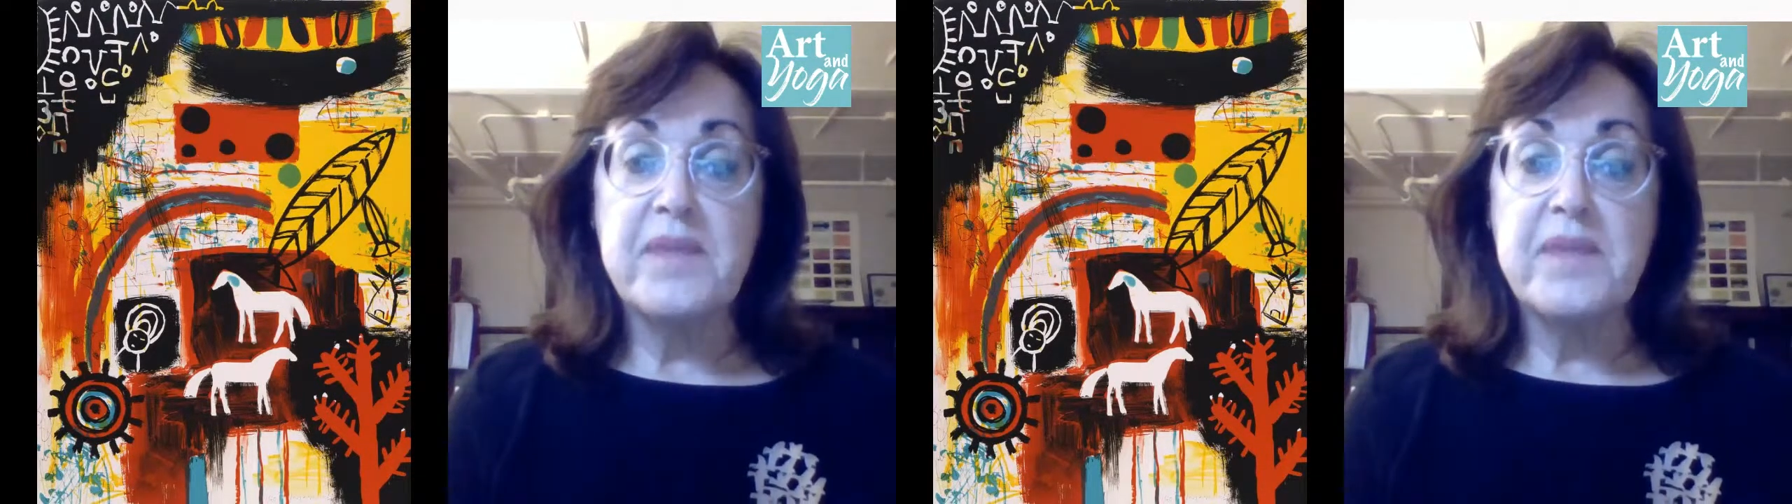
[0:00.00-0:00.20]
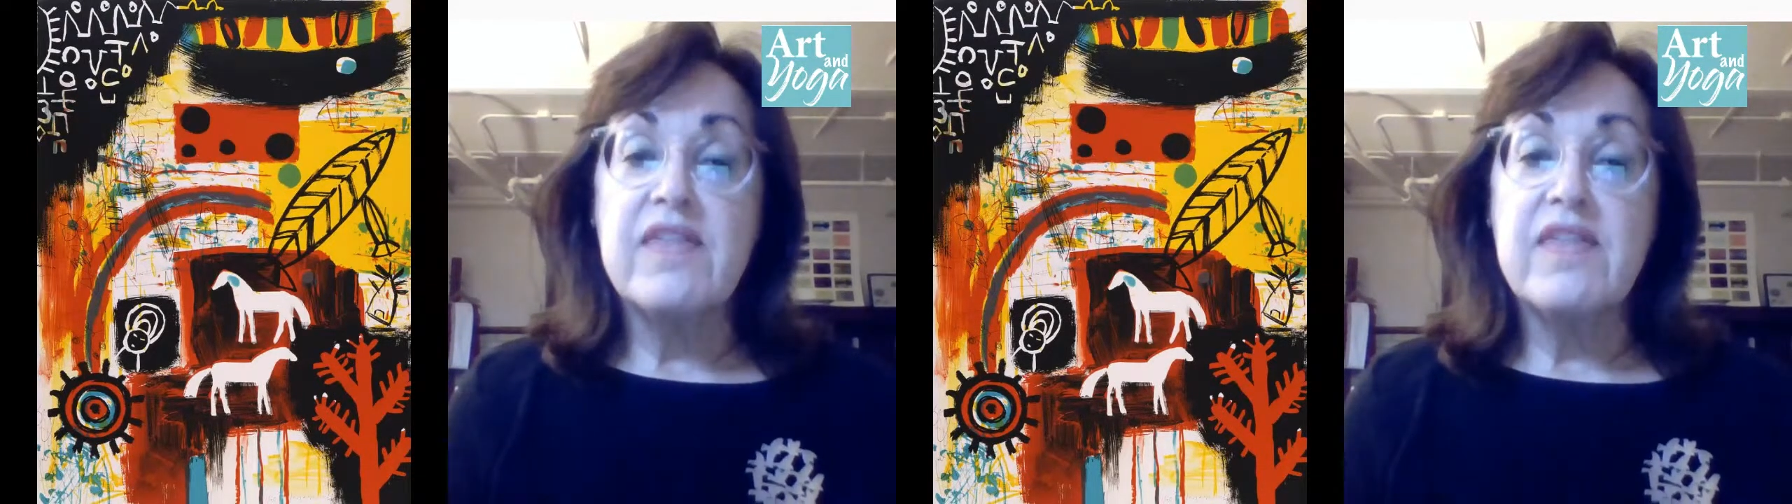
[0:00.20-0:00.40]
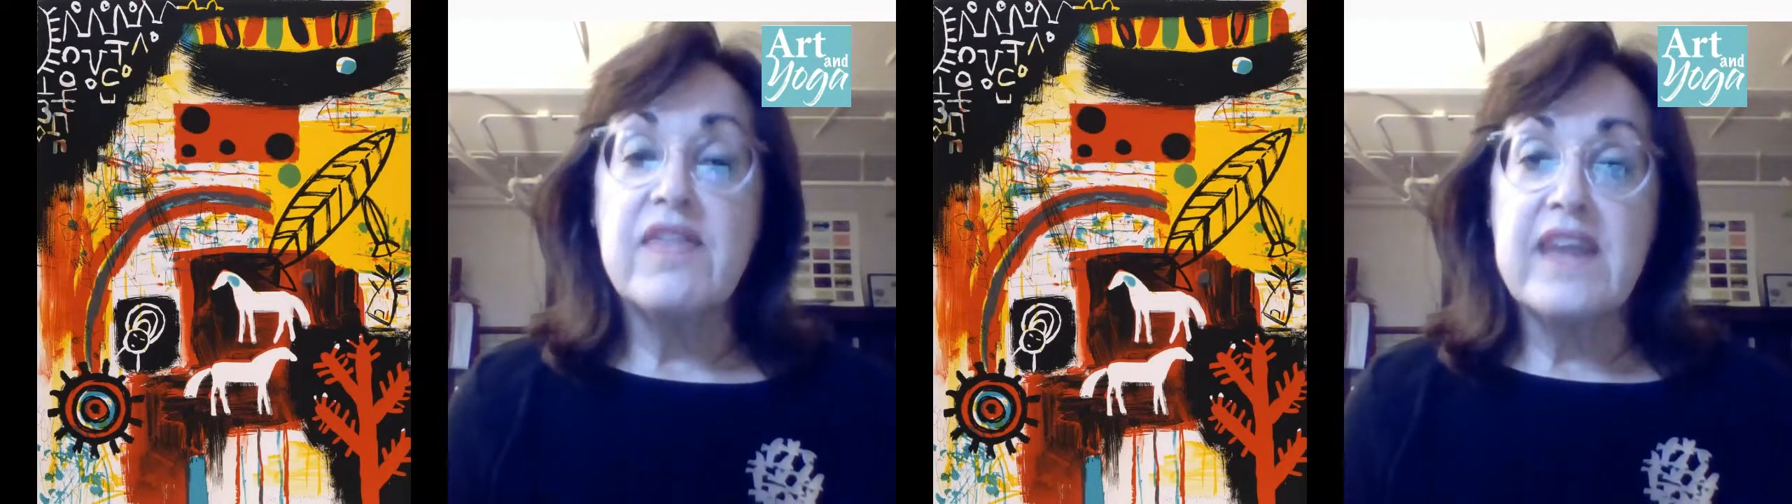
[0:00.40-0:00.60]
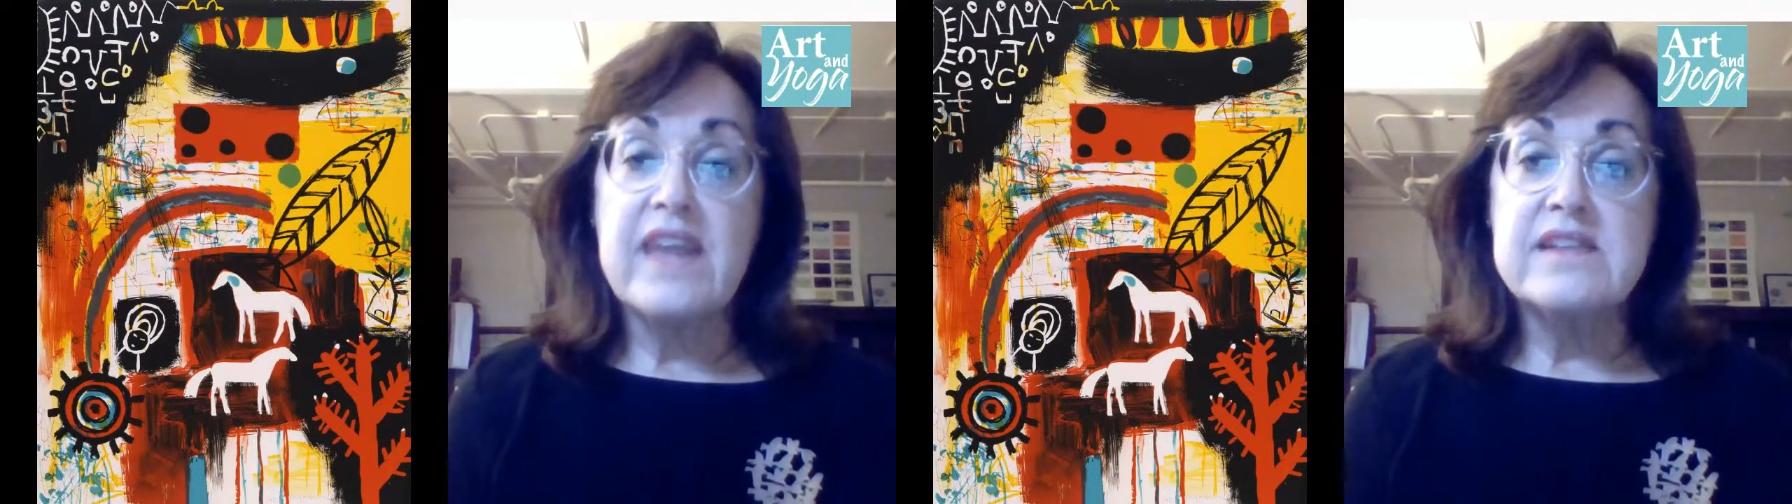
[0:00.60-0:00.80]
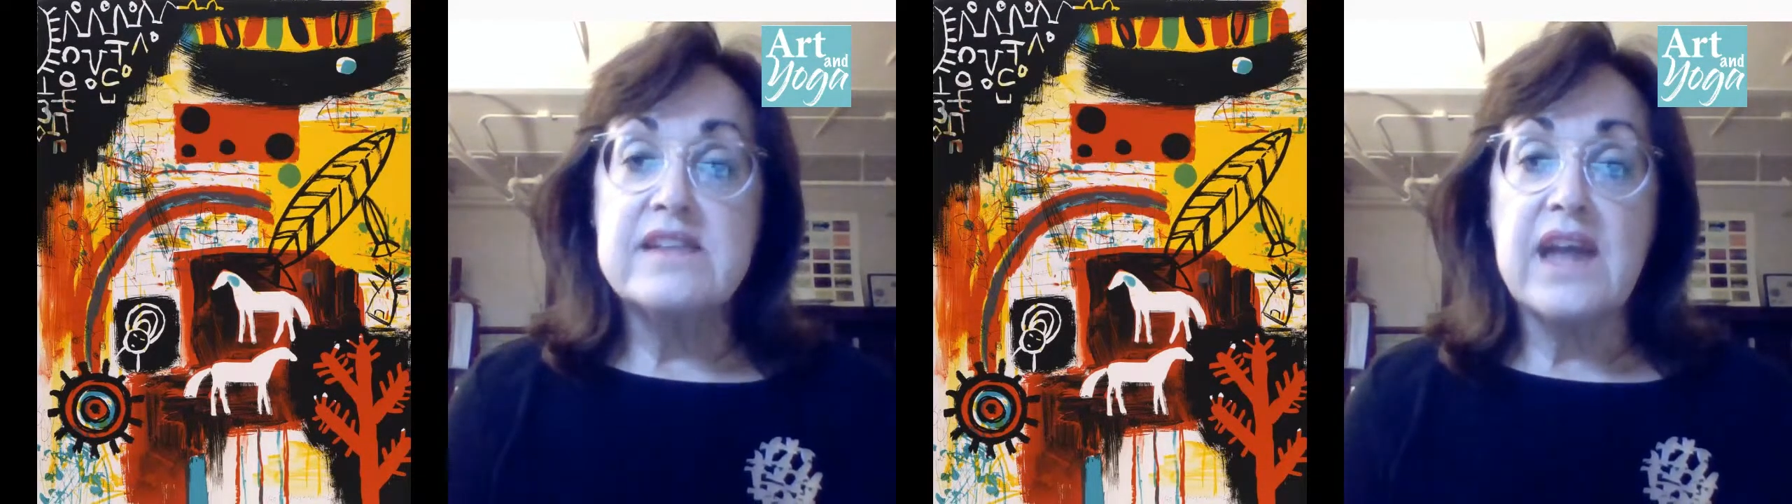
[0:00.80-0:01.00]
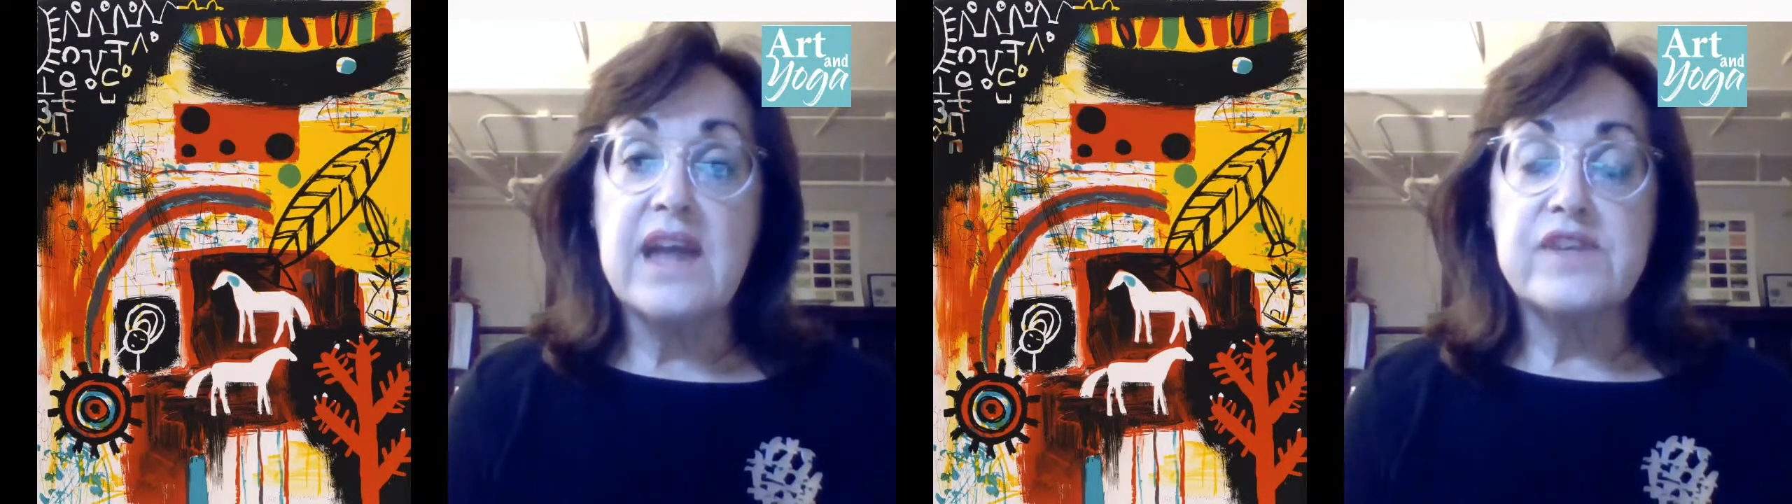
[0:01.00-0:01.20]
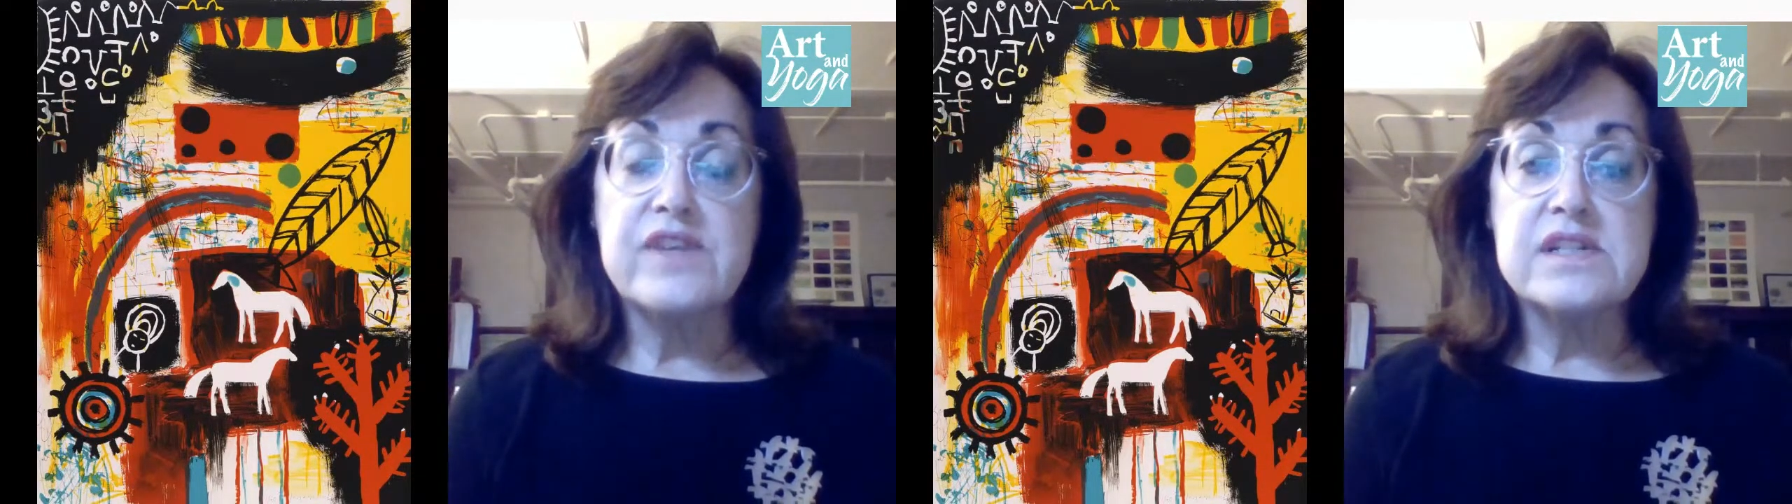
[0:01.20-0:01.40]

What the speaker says: Thanks to efforts